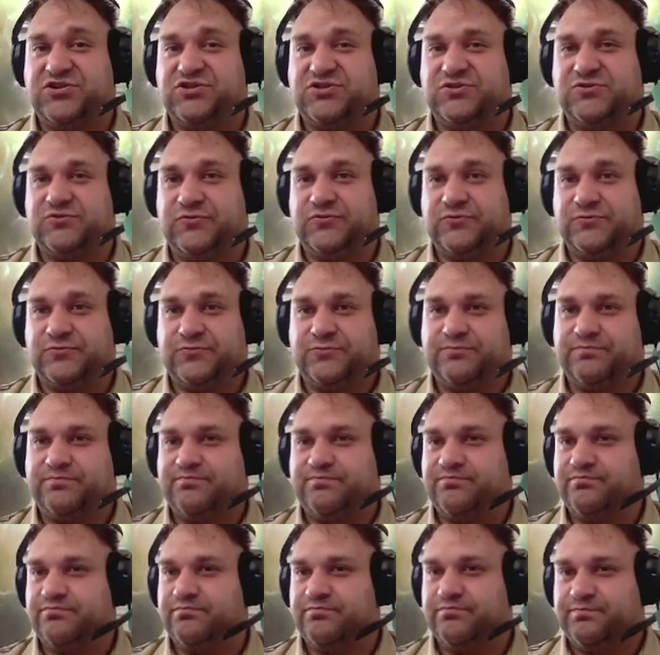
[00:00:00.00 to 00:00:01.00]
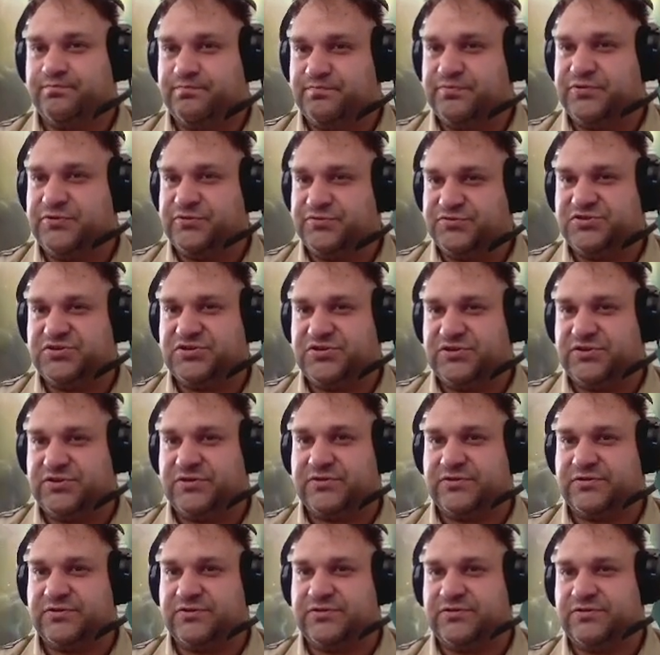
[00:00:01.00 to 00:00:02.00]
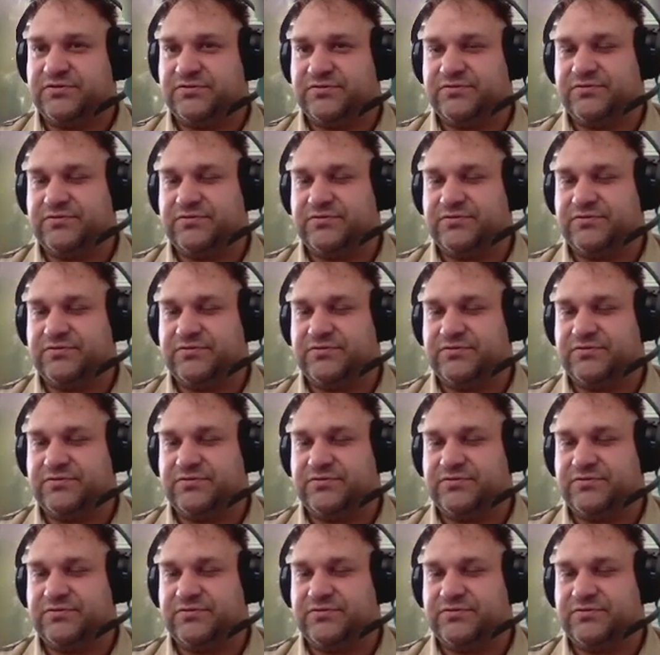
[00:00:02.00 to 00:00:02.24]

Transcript: to boost your